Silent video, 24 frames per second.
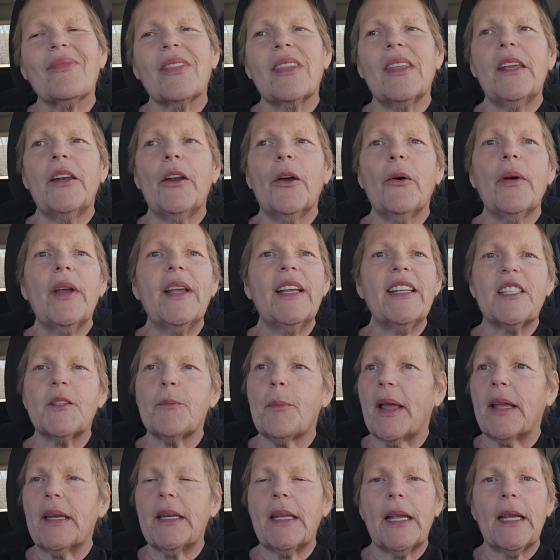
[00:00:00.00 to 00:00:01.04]
You know, it's
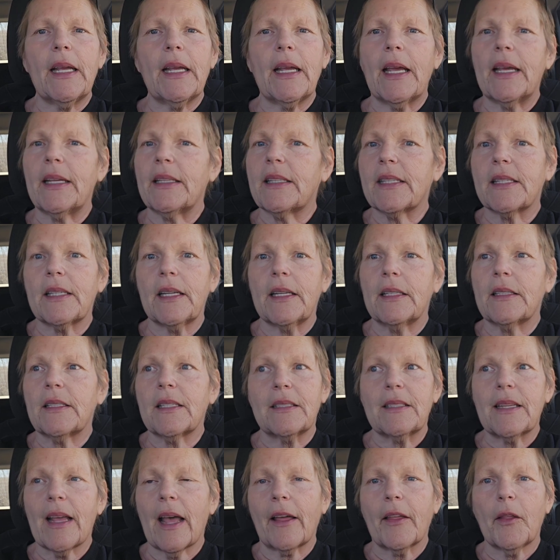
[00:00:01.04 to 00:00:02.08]
bending. It's
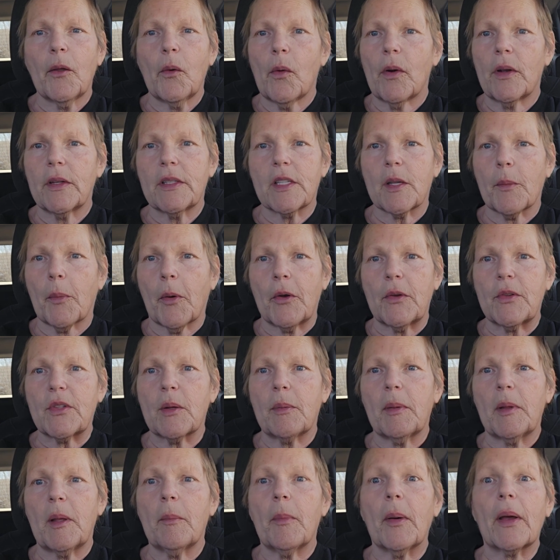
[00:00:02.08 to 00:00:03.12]
exactly where it's supposed to
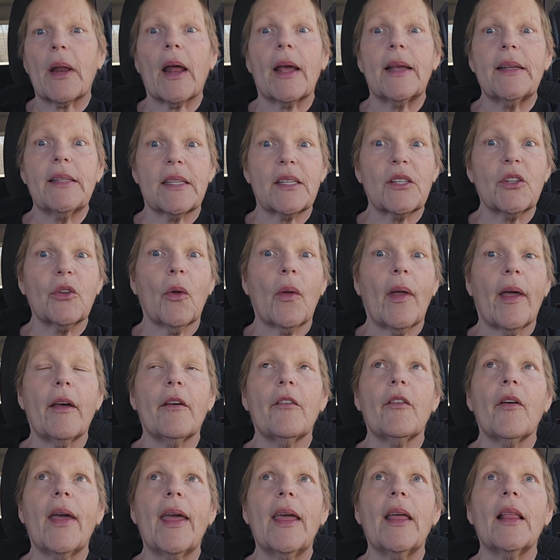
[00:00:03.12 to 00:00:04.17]
be, but I still
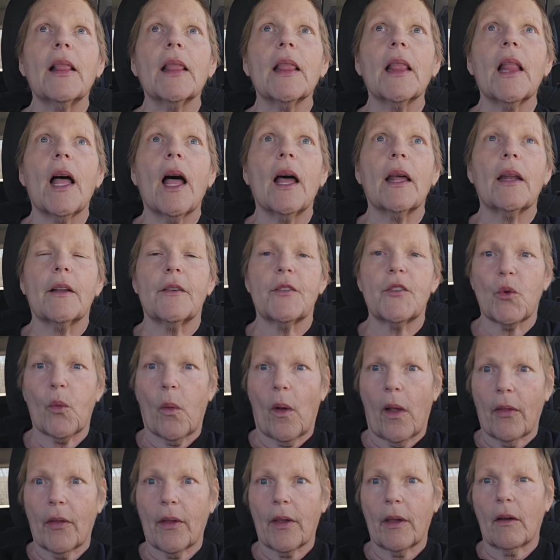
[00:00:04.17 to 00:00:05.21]
have a lot of
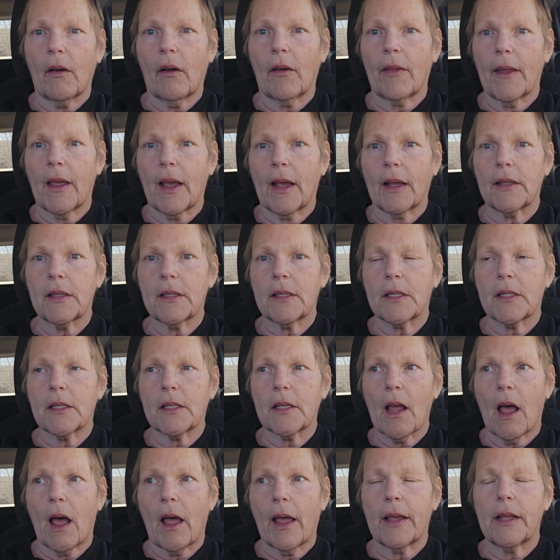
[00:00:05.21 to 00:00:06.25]
swelling on that
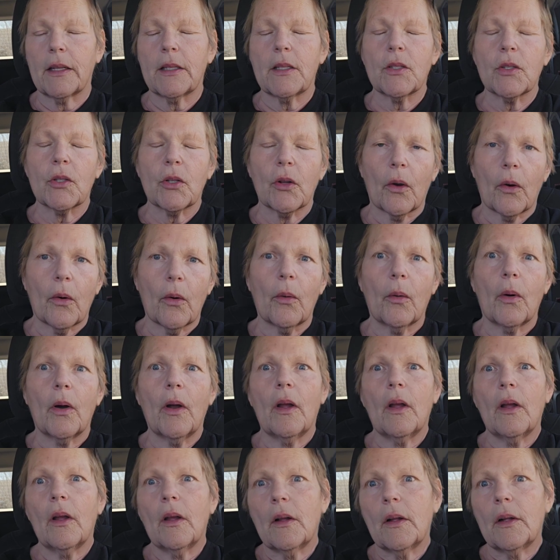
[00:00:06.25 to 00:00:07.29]
side. So,
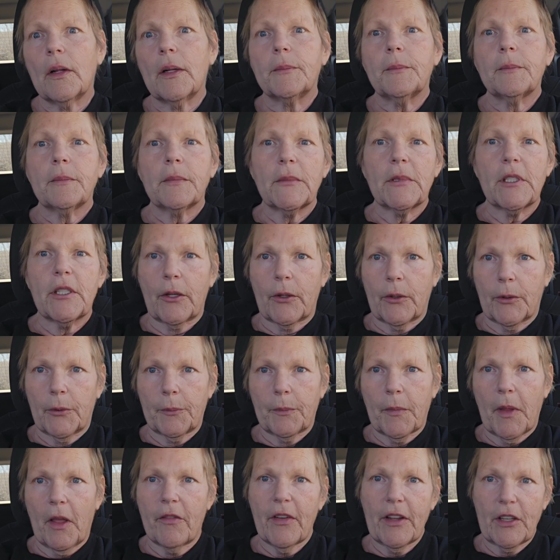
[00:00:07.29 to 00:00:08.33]
you know,
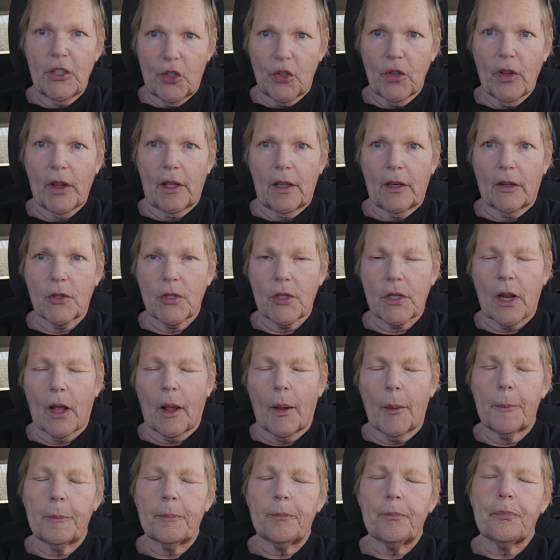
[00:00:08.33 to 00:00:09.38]
eventually it'll
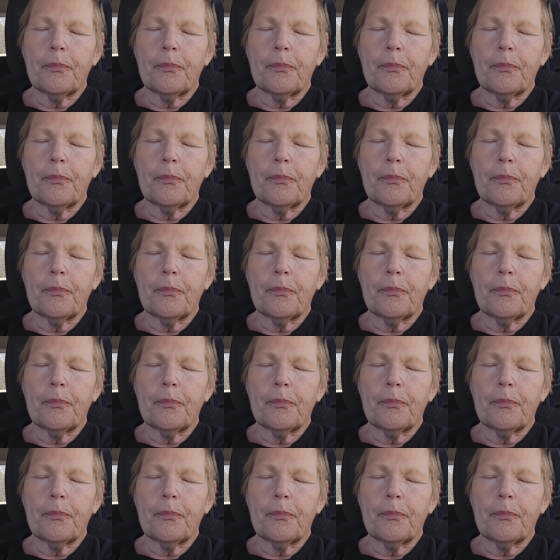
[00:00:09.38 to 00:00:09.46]
stop.